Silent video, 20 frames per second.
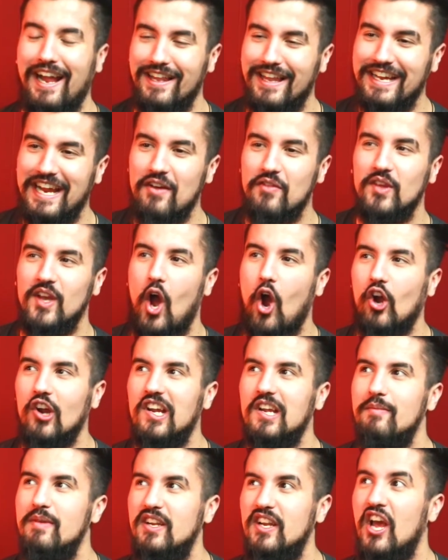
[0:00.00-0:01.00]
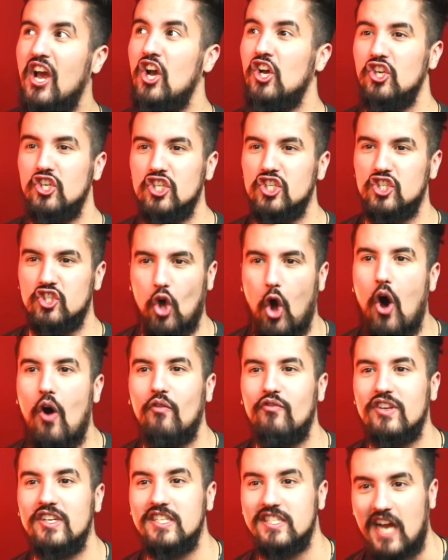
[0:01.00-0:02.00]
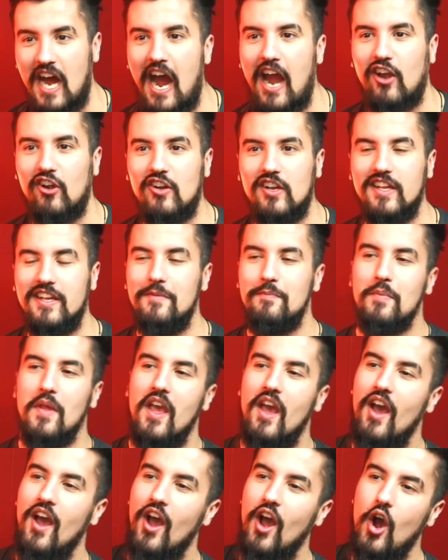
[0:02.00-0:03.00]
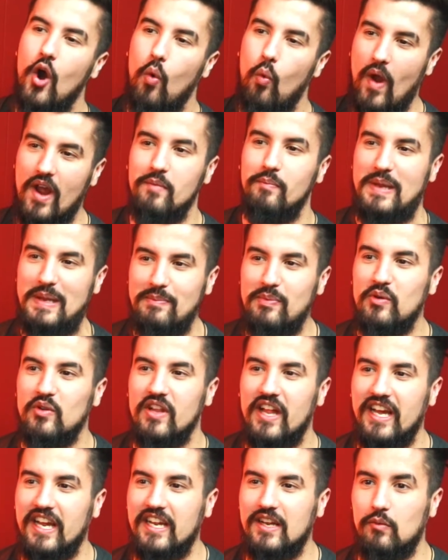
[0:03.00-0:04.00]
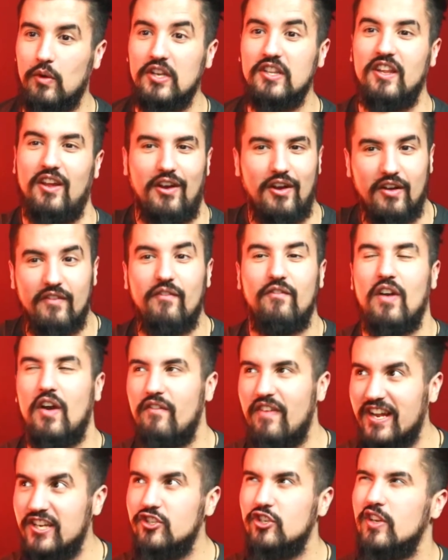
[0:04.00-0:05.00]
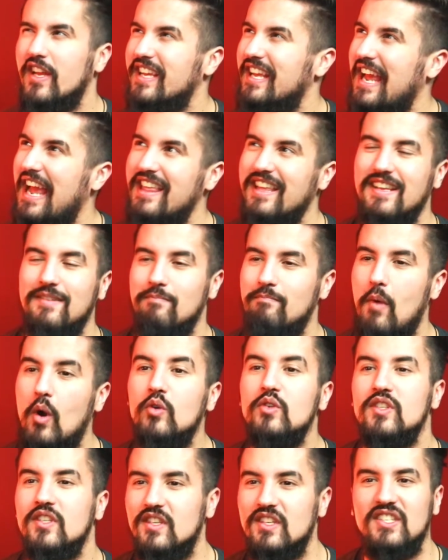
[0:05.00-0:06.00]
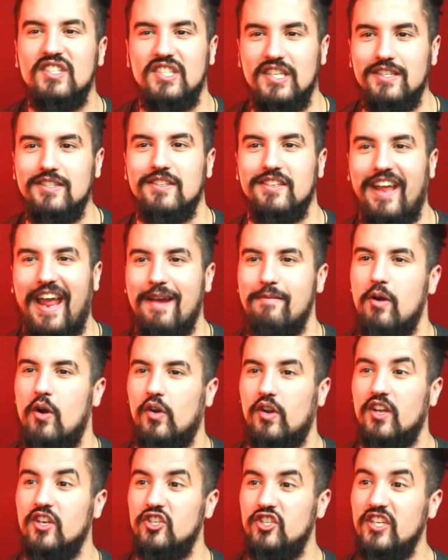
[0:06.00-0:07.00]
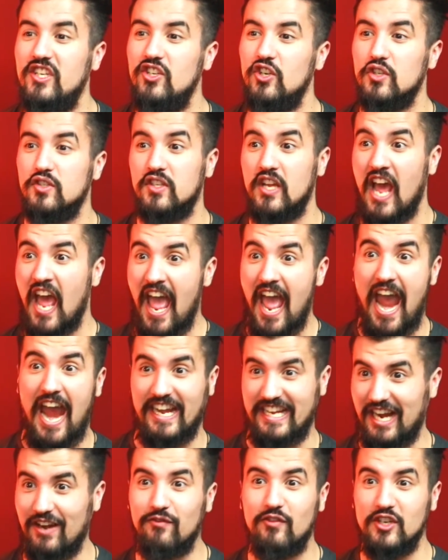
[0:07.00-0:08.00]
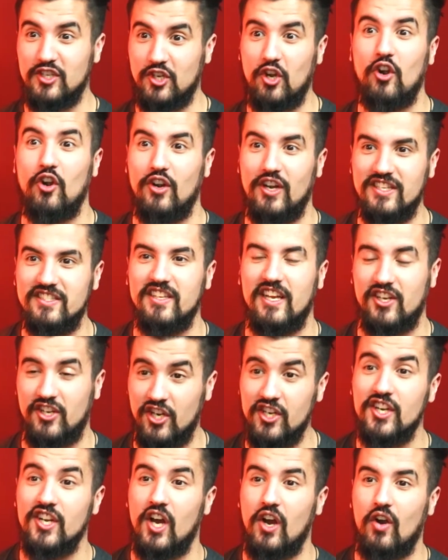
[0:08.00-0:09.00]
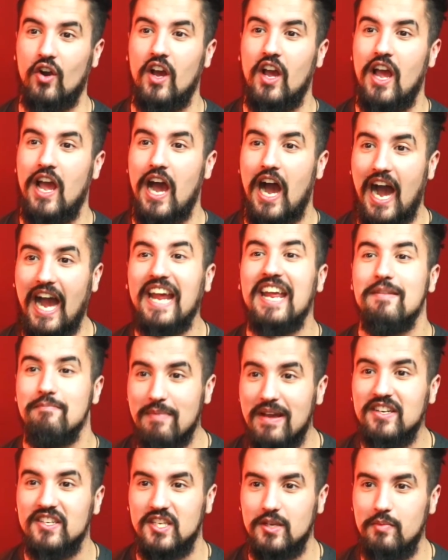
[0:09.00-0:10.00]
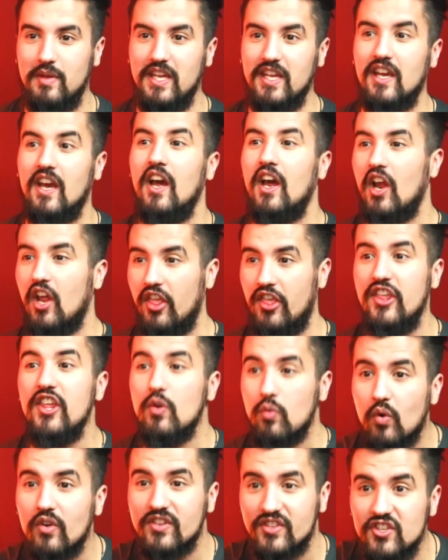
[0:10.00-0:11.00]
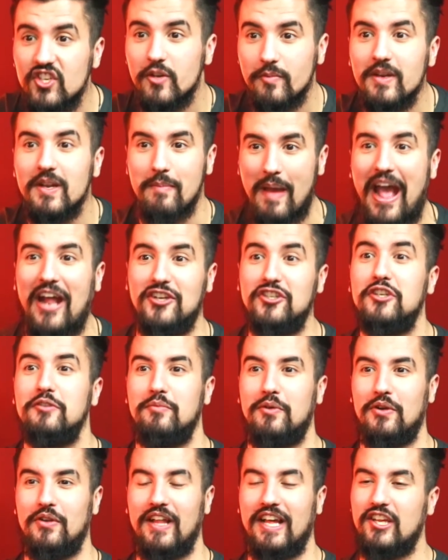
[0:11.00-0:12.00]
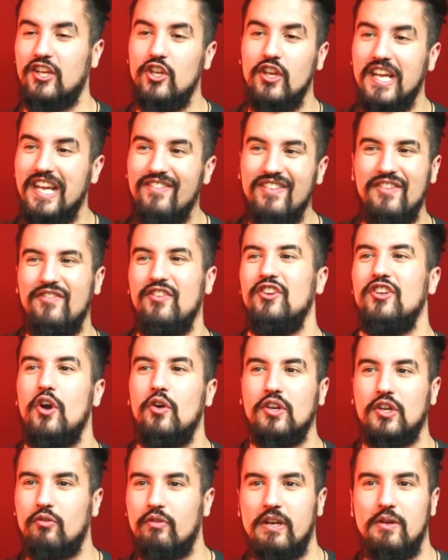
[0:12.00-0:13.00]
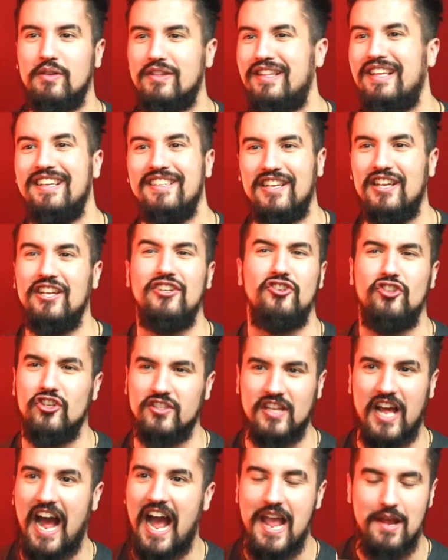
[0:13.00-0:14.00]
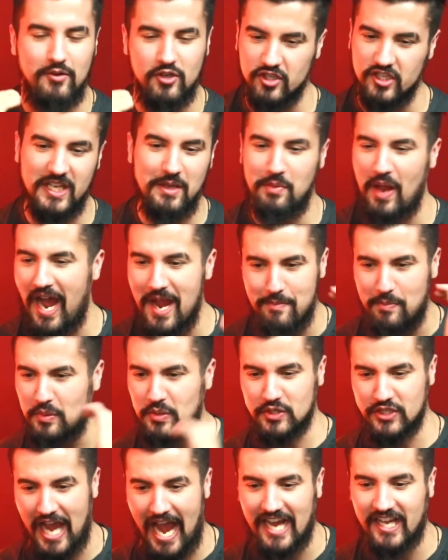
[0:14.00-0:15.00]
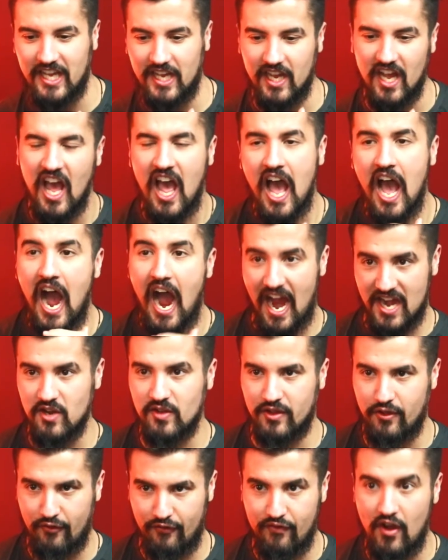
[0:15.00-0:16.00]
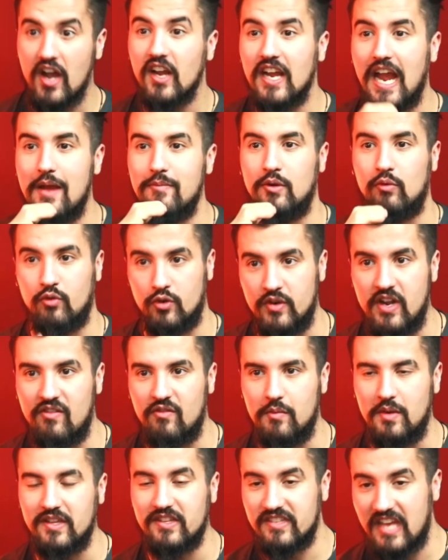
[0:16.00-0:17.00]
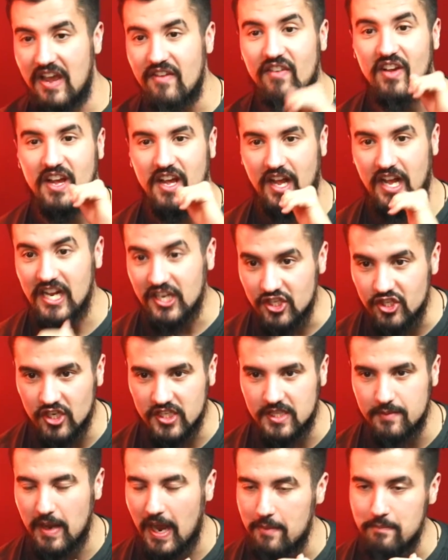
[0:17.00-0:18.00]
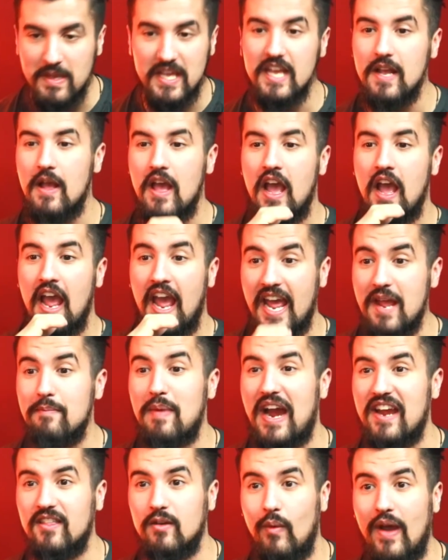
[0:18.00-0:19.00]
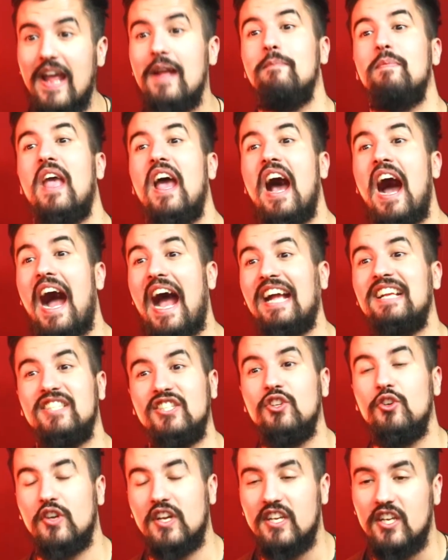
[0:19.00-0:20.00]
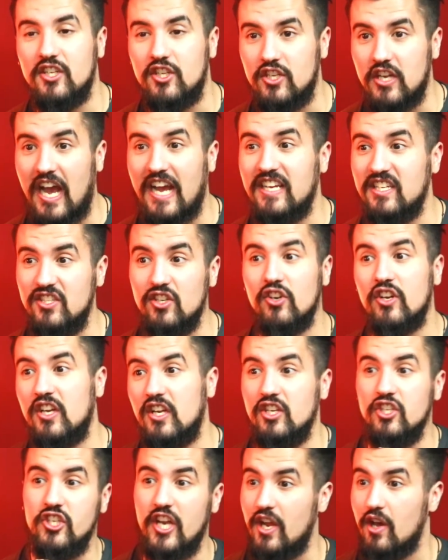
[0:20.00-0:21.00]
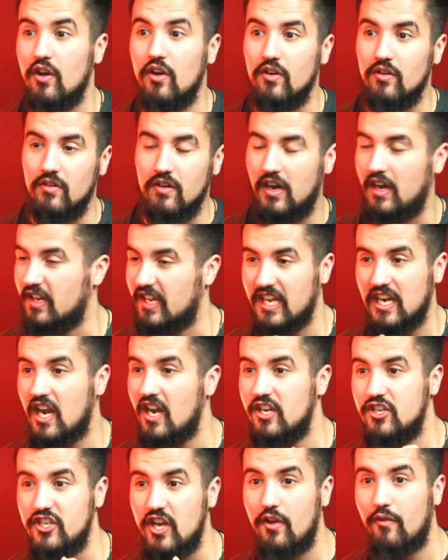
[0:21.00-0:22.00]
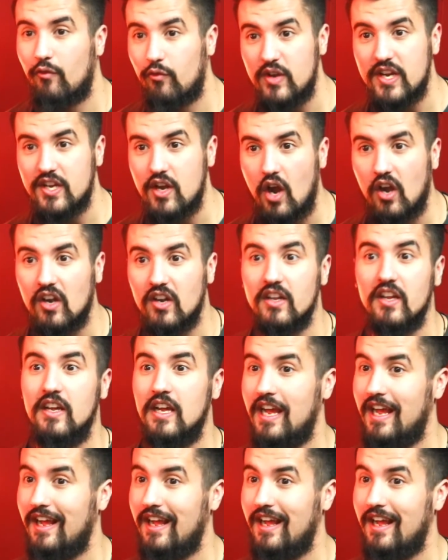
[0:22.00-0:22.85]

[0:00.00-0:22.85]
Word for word: I like how the argument dissolved entirely when people like when um, eventually like I think most of the season came out cuz she just at every turn it's like no no no. I am meant to be the worst human imaginable. Like even if you don't agree with it, it's just I just keep hyper stacking. I don't give a fuck. I'm gonna ruin everyone's life. It's just about me. Hey, by the way, I still get a I still get a jail uh, get out of jail free card.